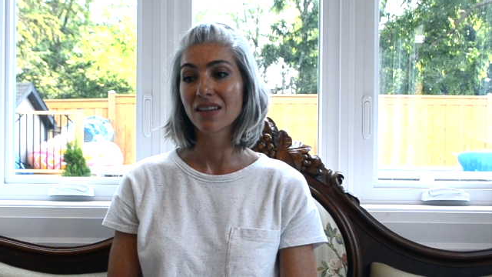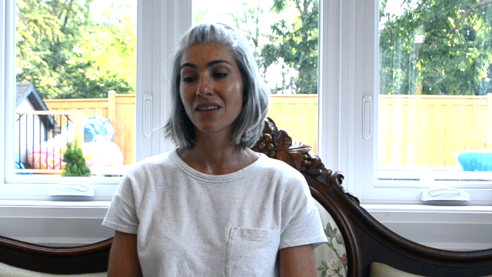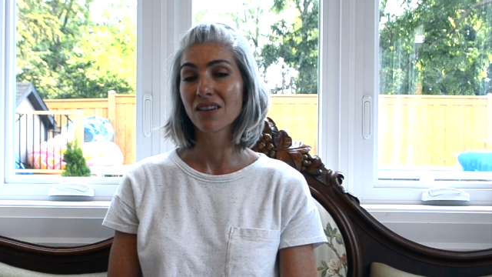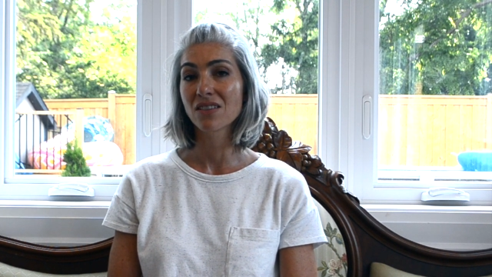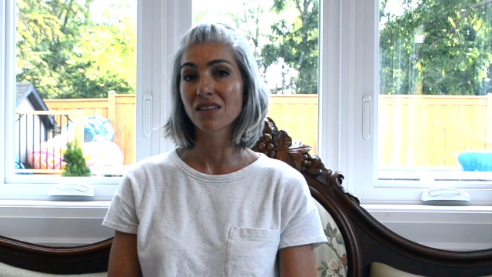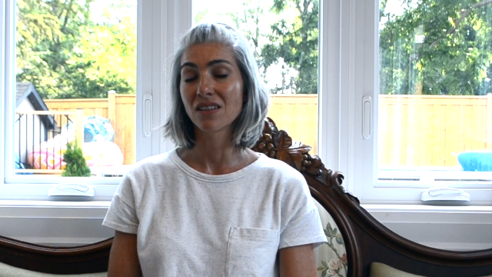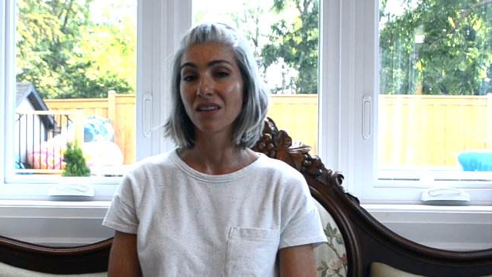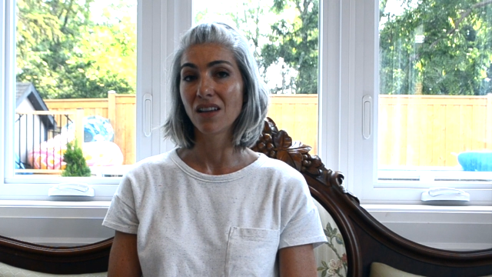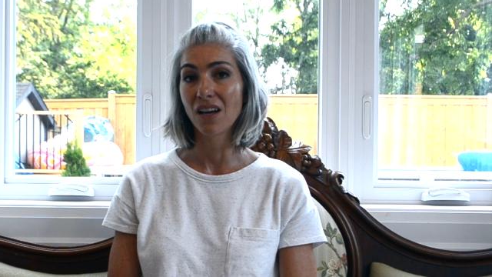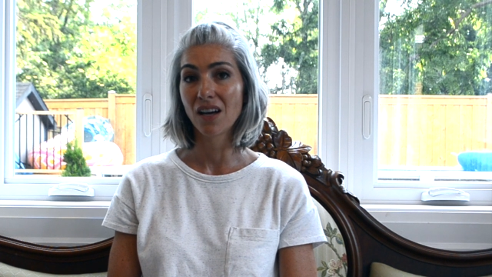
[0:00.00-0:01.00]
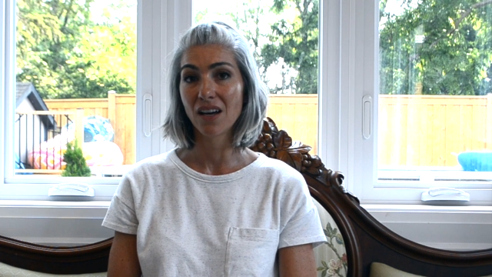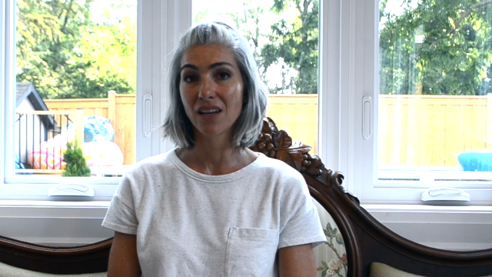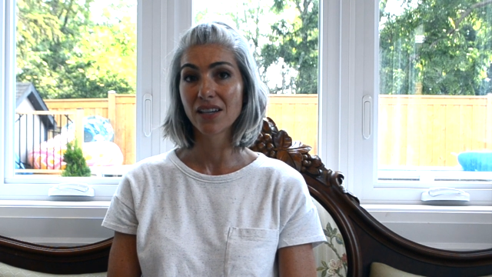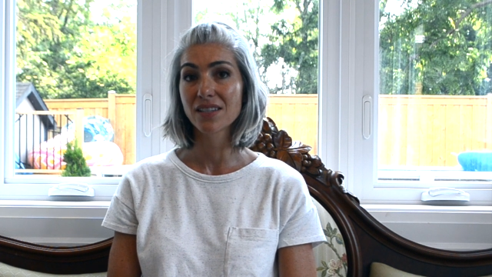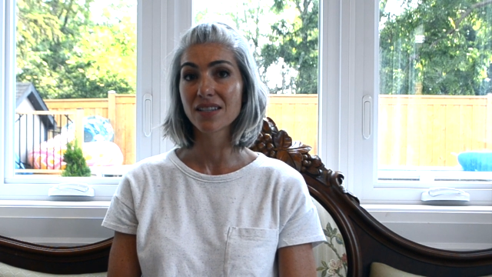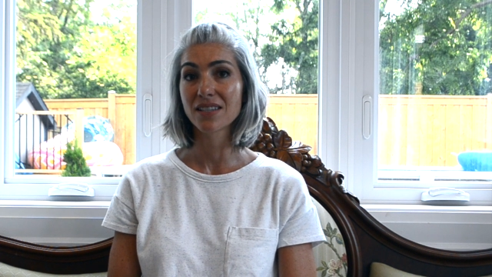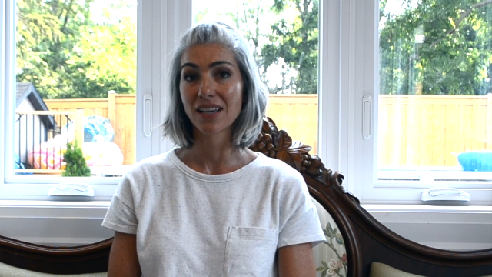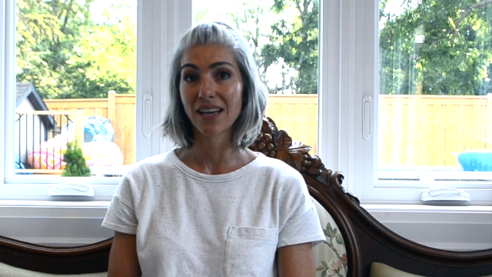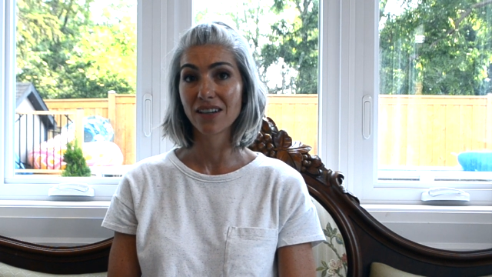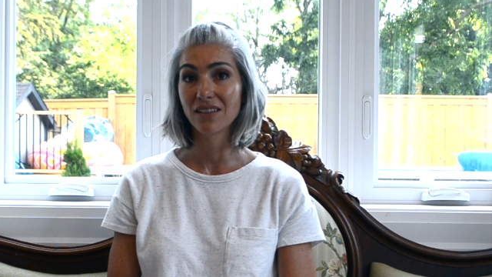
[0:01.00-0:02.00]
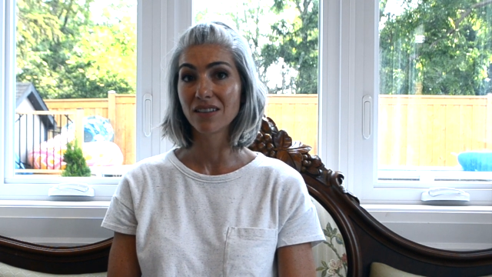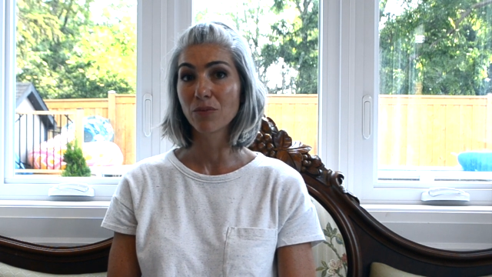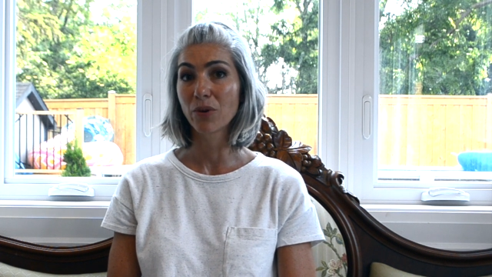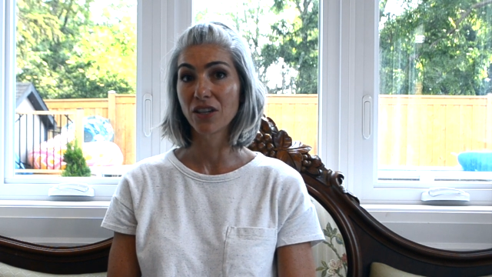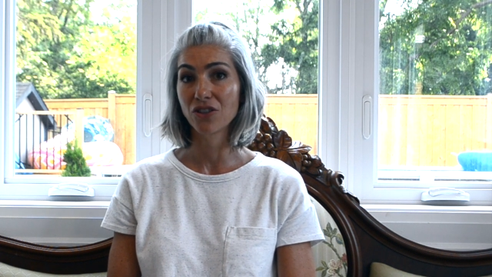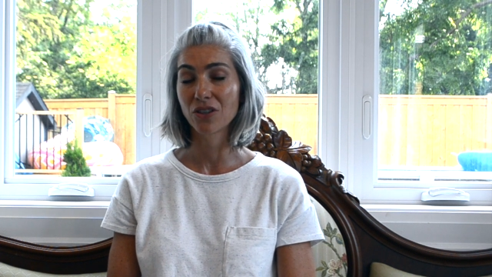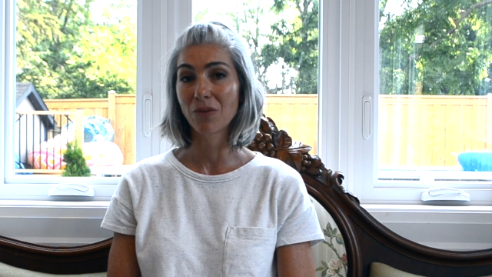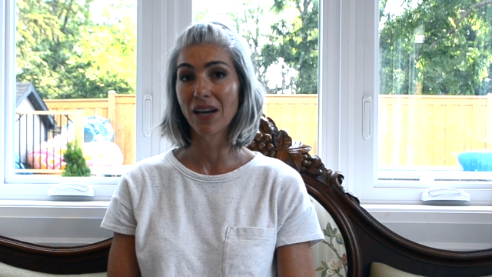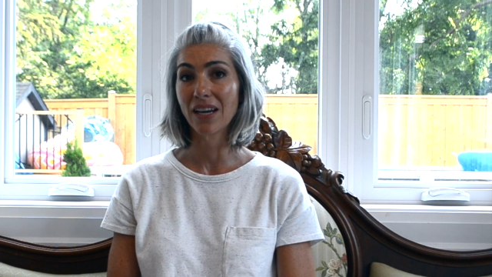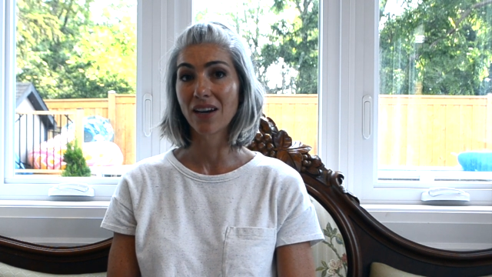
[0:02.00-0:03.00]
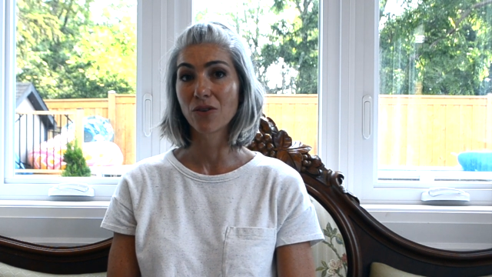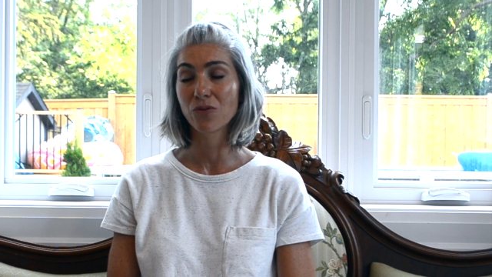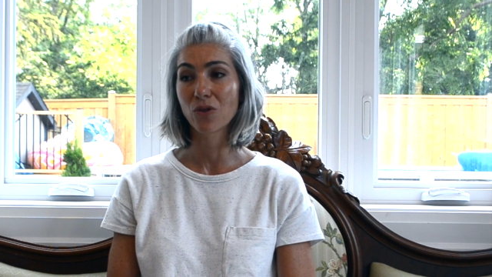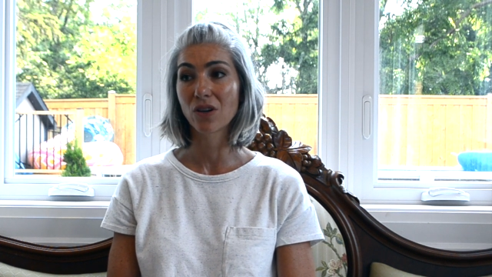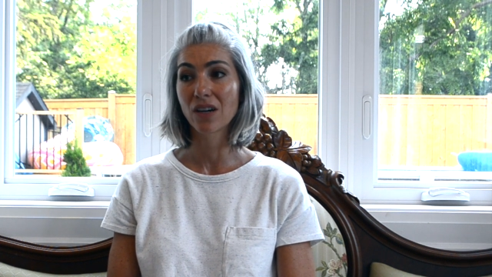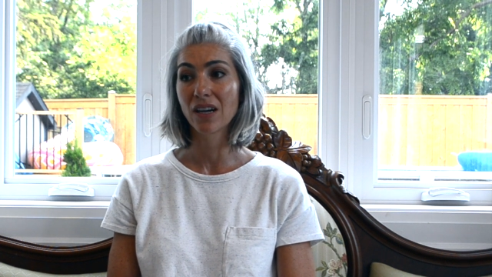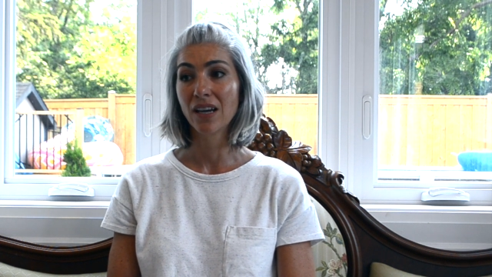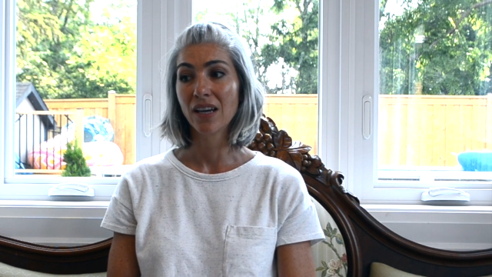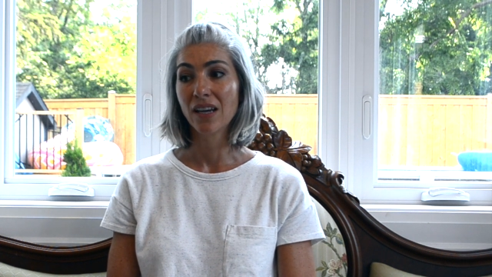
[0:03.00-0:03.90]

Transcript: there is a lot of societal pressure right now for